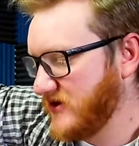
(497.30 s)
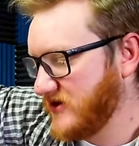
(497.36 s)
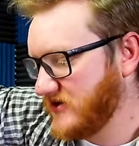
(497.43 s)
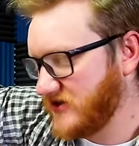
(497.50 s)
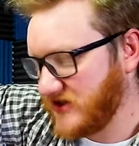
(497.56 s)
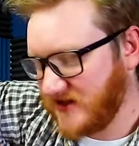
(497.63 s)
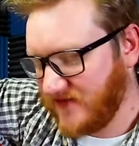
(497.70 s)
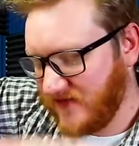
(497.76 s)

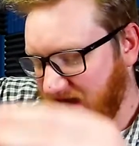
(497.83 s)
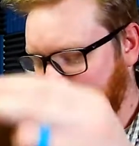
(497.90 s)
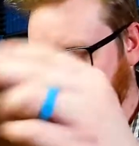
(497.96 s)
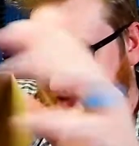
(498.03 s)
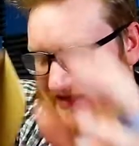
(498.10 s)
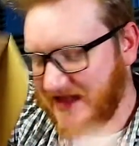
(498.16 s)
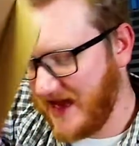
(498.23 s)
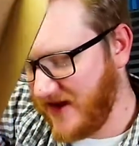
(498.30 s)
just the fact
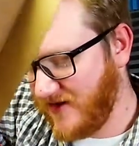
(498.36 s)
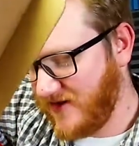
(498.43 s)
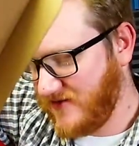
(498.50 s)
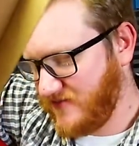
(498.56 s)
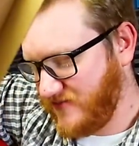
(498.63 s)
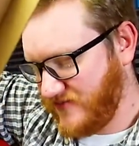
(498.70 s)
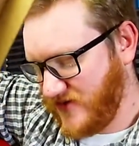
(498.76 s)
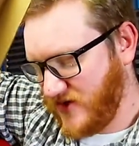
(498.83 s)
that they are,
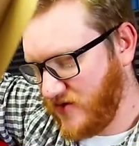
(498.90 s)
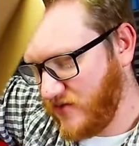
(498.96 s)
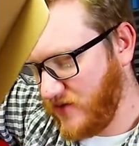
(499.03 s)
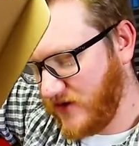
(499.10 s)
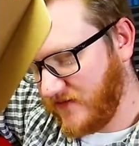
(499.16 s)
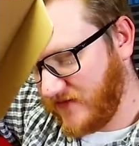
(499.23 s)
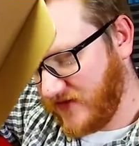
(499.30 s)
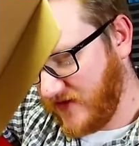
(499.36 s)
you know,
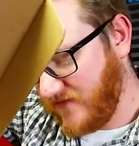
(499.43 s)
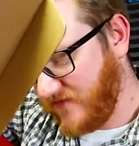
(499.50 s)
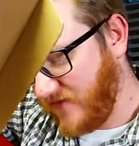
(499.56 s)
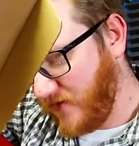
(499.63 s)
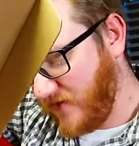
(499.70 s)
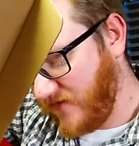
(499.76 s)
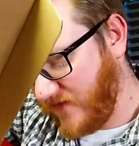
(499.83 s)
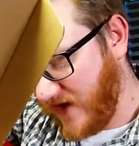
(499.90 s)
one of the
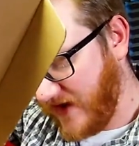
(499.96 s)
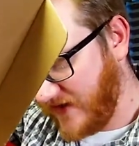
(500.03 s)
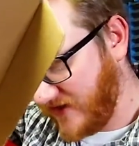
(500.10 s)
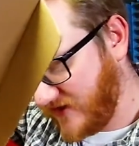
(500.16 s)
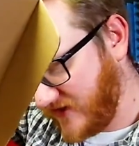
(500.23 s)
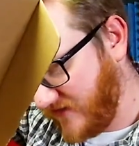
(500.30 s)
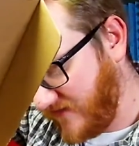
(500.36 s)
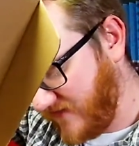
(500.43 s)

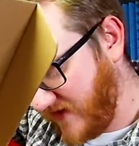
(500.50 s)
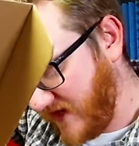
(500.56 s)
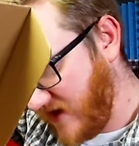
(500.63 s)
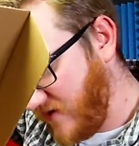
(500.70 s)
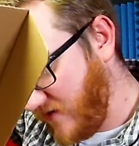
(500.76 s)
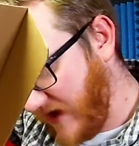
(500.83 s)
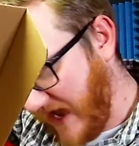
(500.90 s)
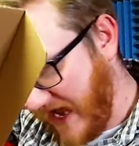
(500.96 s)
forefathers of
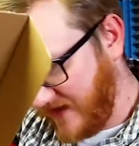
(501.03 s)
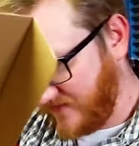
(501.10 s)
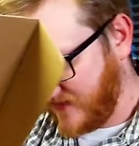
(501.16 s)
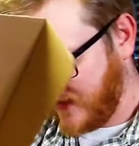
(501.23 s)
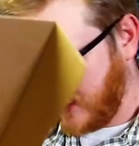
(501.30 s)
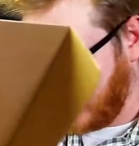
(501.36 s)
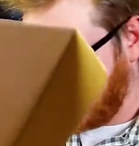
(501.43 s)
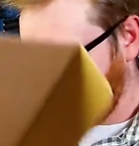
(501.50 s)
video games
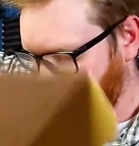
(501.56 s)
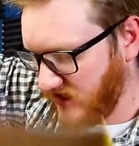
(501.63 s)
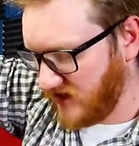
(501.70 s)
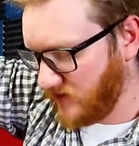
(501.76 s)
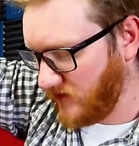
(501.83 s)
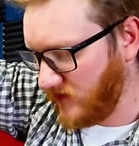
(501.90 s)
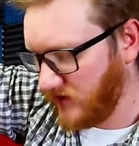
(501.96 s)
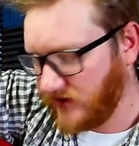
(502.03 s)
in
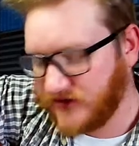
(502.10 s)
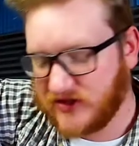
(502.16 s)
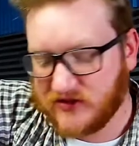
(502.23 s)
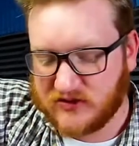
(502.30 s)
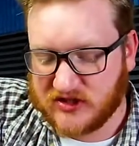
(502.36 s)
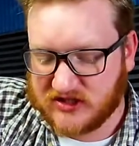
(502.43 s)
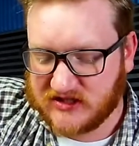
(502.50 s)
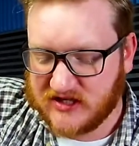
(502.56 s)
general, to
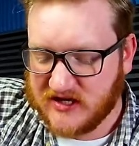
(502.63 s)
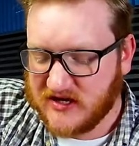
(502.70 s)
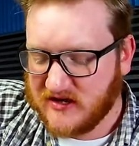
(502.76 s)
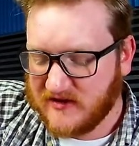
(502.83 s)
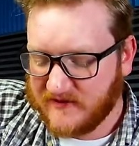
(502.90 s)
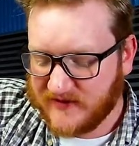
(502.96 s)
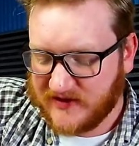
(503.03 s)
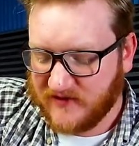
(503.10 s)
just
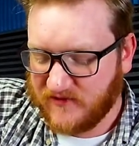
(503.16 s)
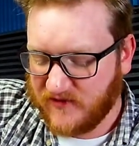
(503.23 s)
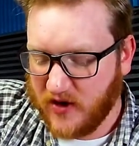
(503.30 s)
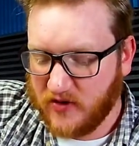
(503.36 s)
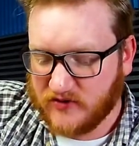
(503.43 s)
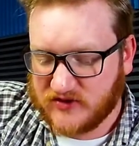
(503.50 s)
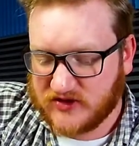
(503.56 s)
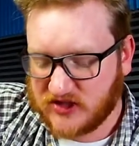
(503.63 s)

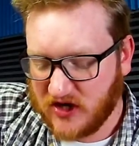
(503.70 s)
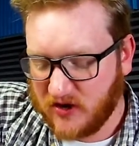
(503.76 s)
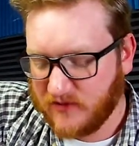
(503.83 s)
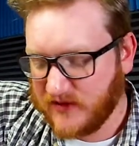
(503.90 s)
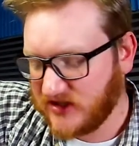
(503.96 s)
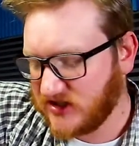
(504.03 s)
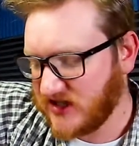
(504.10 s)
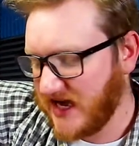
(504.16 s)
devote so
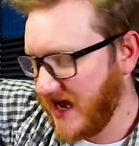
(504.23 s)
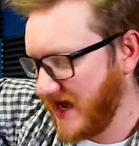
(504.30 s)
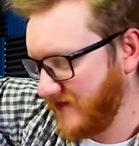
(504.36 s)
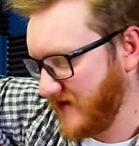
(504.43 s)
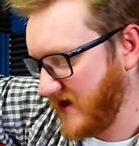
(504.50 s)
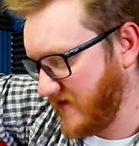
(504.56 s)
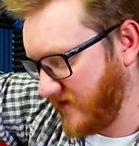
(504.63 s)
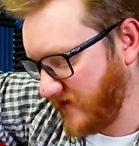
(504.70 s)
much time
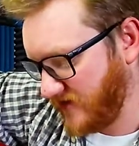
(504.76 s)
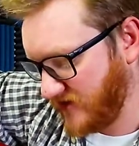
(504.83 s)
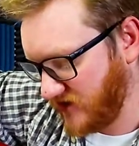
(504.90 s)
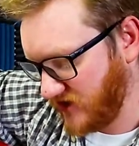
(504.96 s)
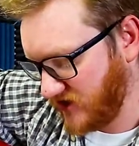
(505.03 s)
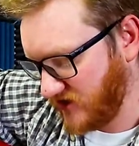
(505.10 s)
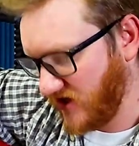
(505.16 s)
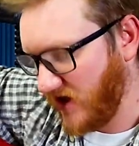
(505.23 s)
and effort to
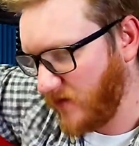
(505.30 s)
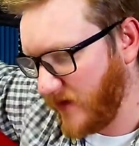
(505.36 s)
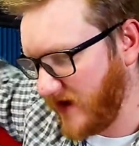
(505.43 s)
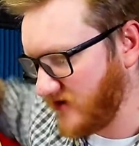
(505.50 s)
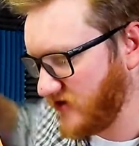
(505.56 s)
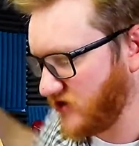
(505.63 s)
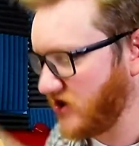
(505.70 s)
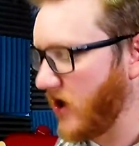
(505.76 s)
just a
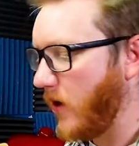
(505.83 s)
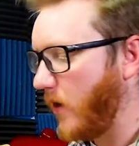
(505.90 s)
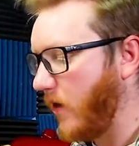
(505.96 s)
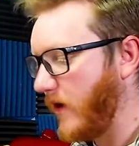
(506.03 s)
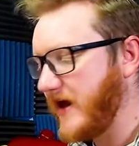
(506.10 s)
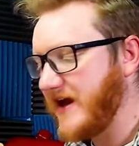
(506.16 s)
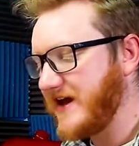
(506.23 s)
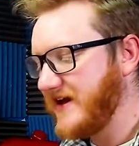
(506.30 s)
weird
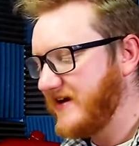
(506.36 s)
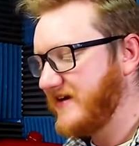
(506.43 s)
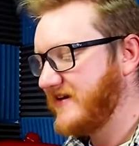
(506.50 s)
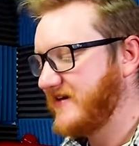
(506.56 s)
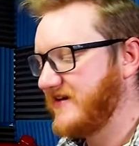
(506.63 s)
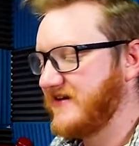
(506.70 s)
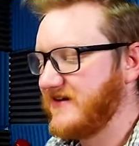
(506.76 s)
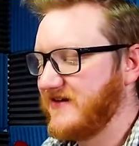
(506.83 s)
toy
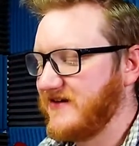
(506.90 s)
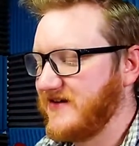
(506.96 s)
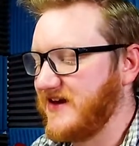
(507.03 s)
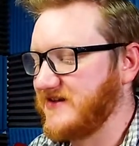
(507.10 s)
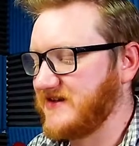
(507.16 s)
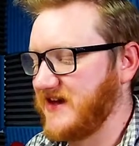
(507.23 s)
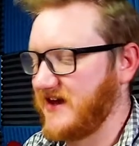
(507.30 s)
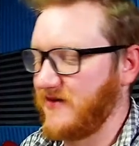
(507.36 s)

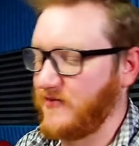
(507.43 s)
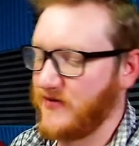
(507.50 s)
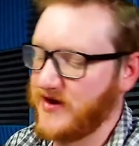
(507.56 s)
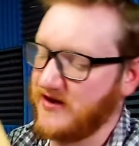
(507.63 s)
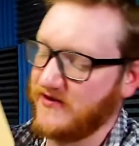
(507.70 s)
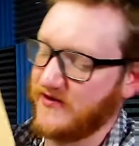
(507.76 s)
is like a weird